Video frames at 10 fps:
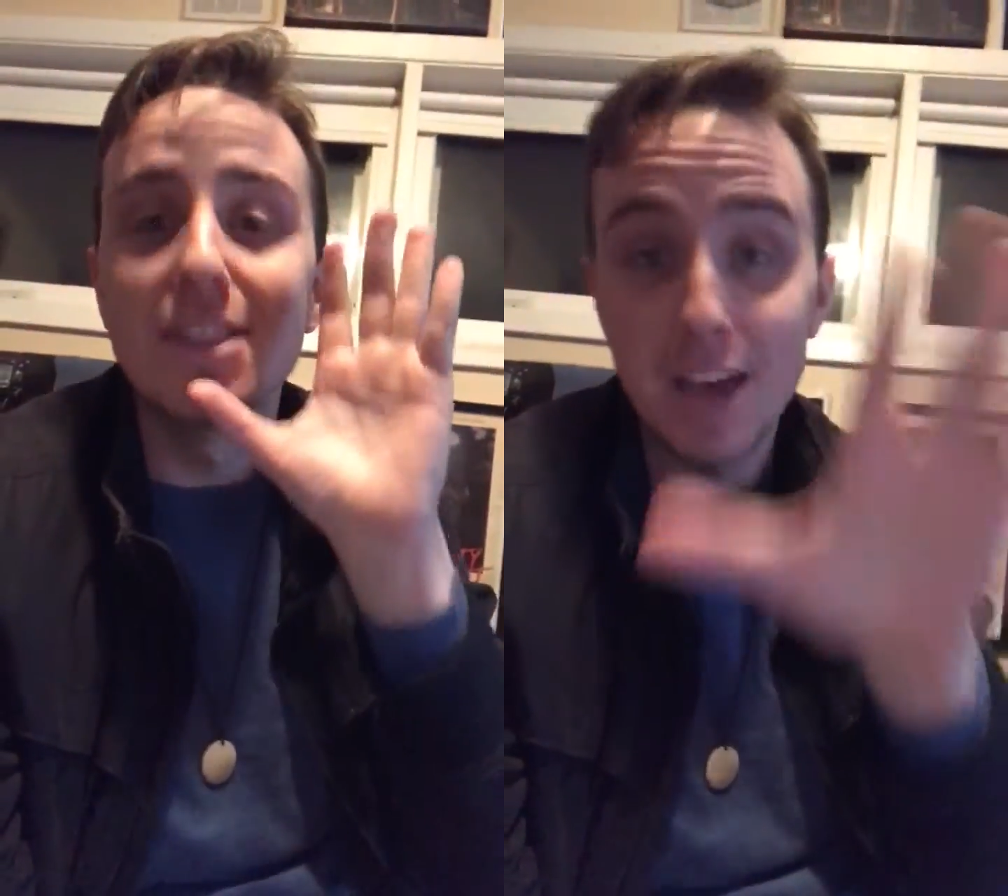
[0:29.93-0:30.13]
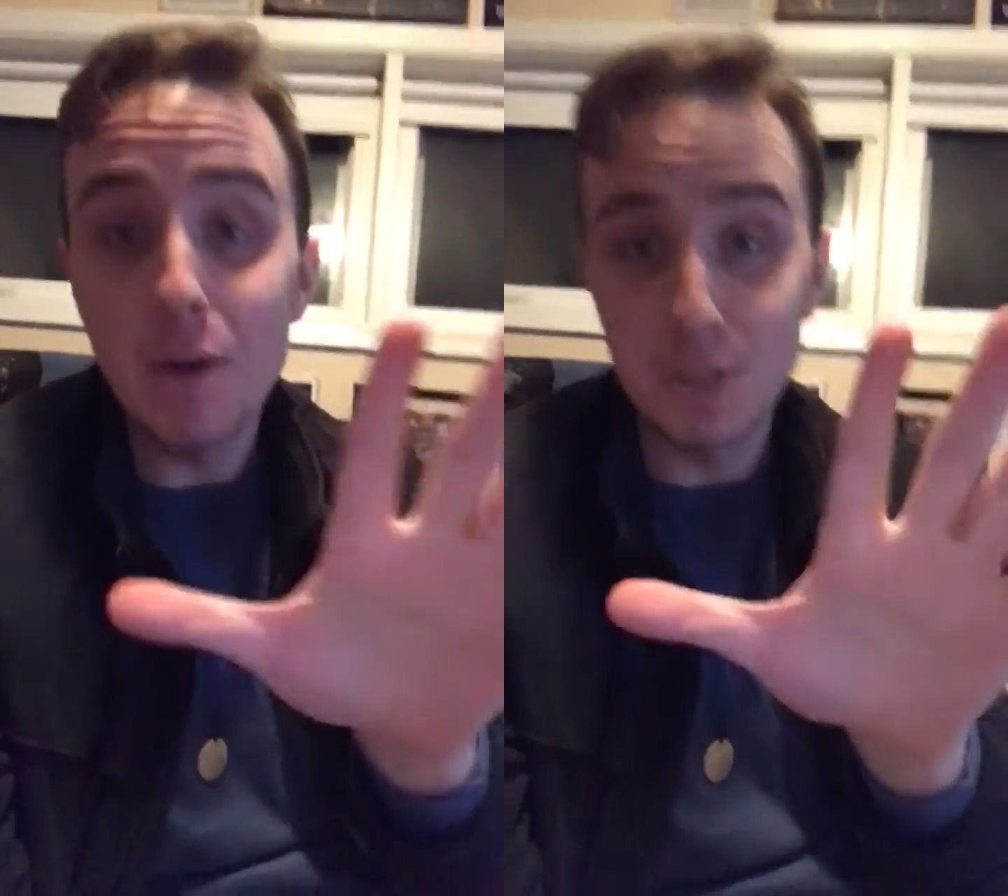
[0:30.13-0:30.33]

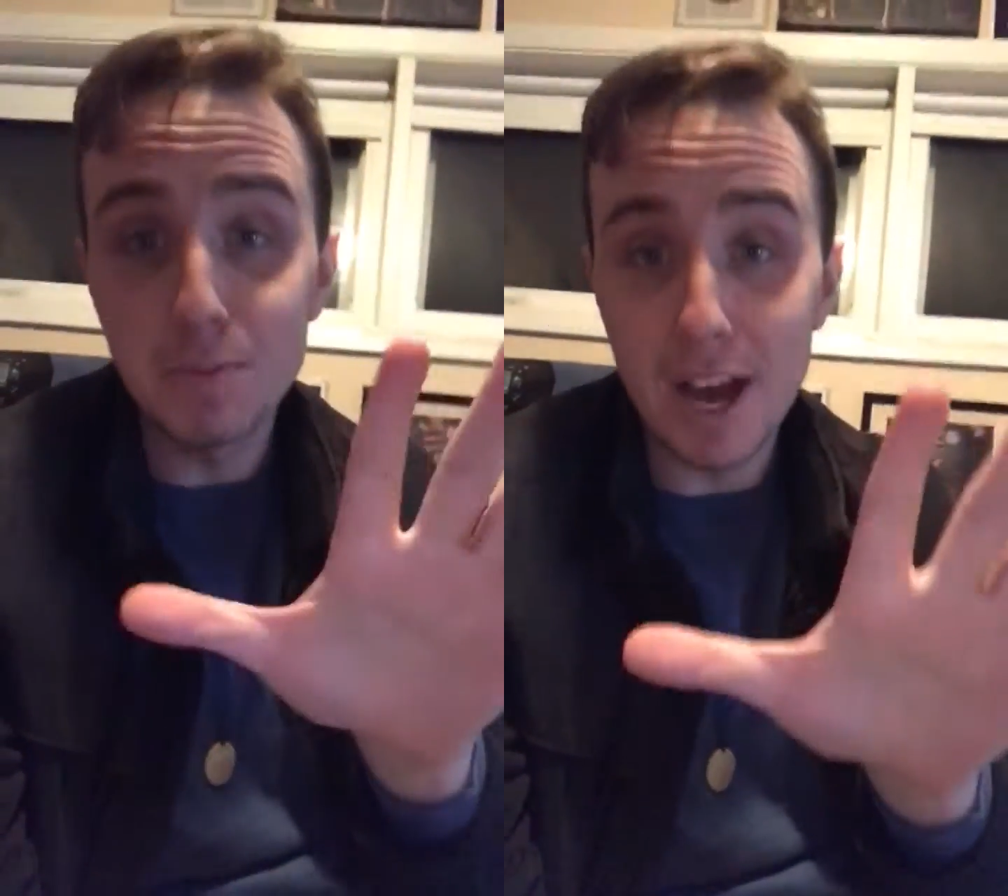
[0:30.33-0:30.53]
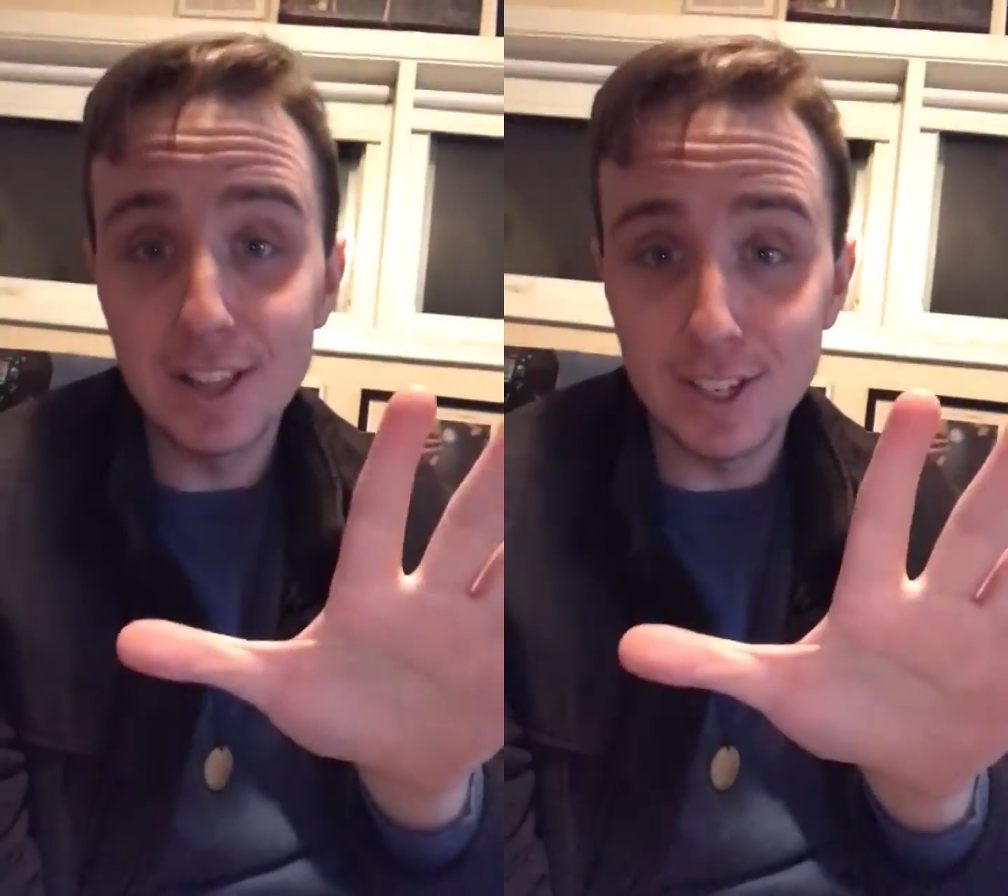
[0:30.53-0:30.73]
that was
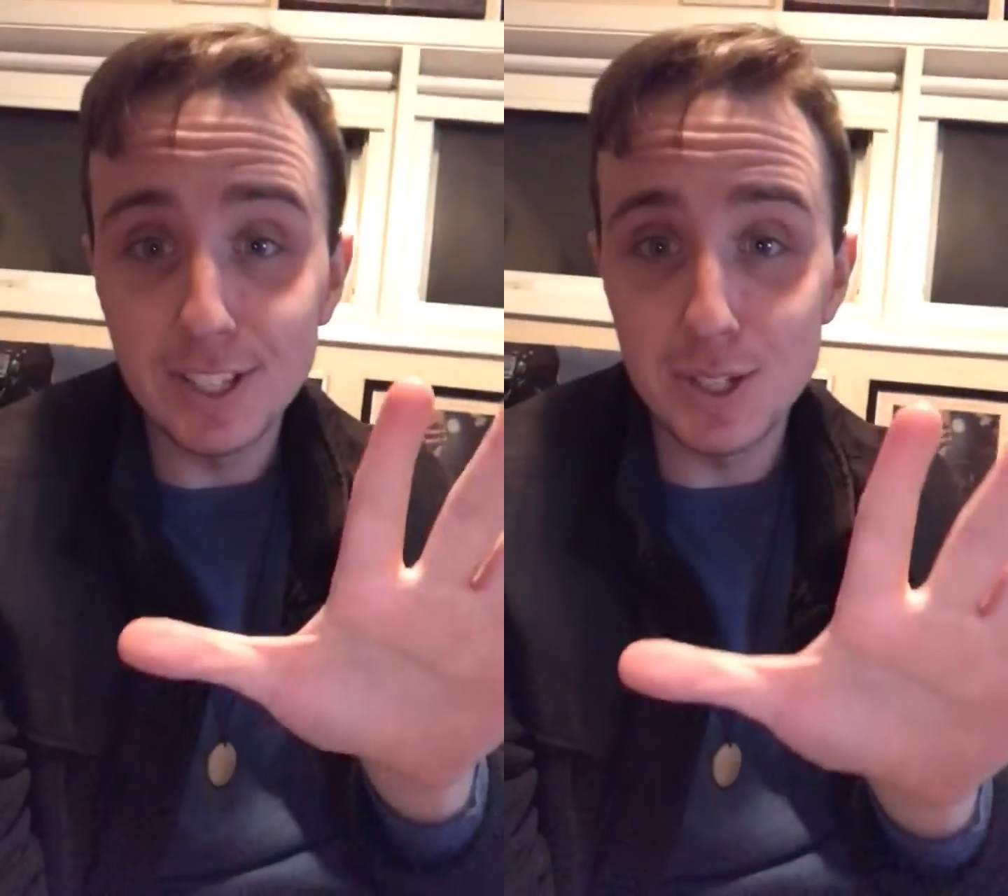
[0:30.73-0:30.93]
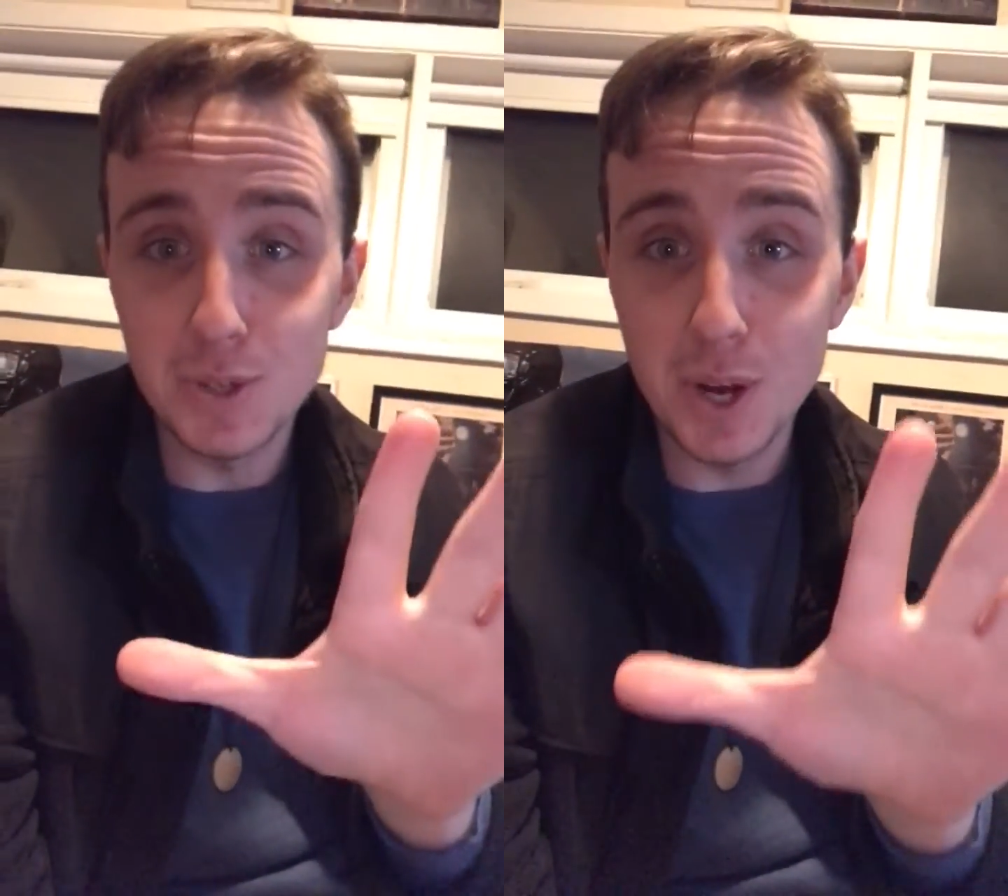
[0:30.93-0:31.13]
my
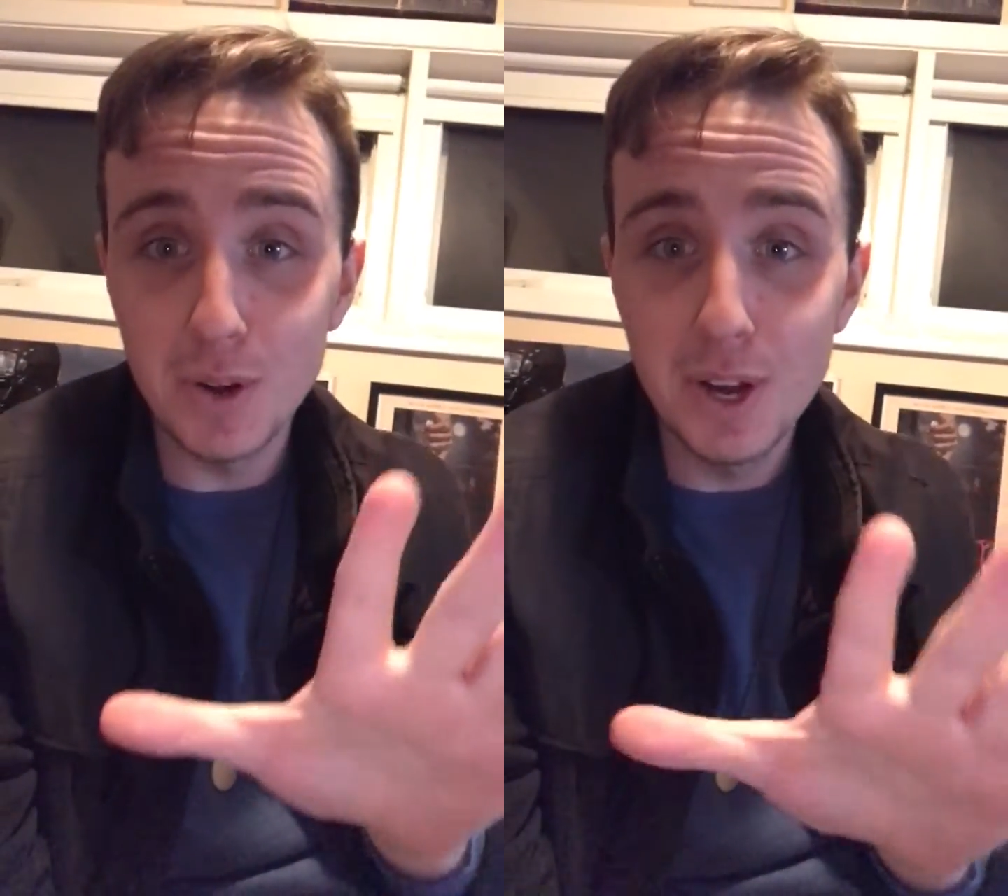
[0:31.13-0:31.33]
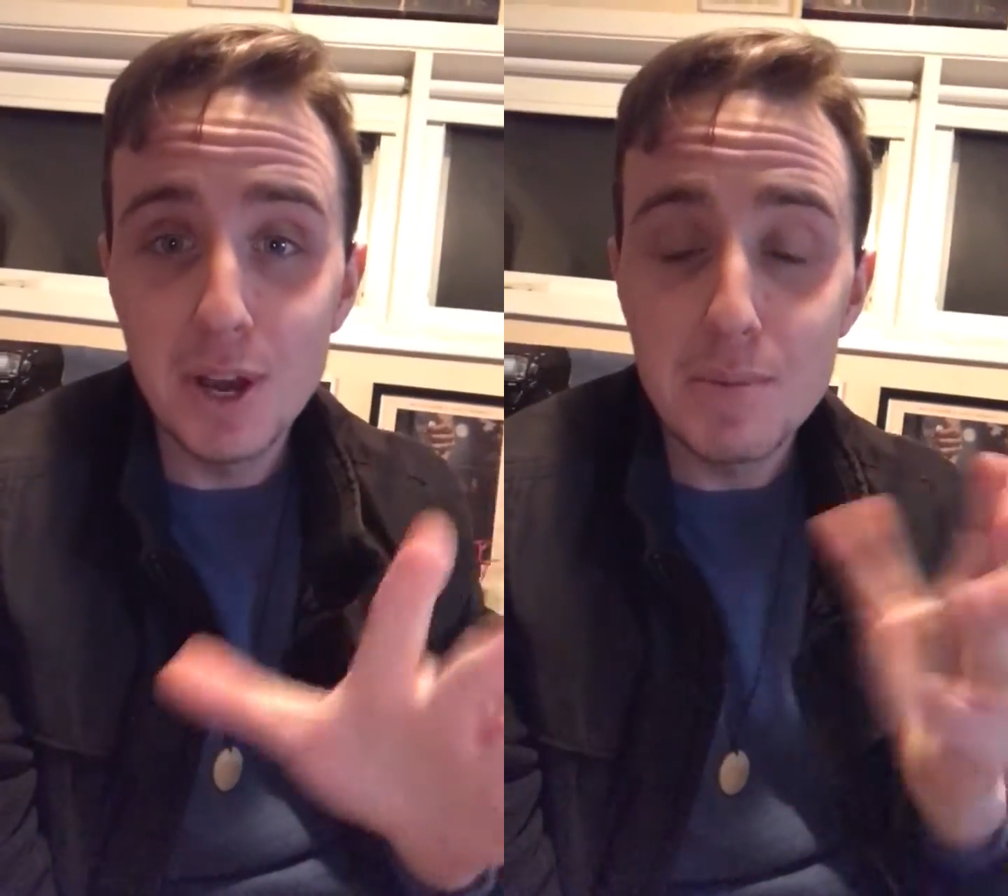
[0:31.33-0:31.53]
little intro.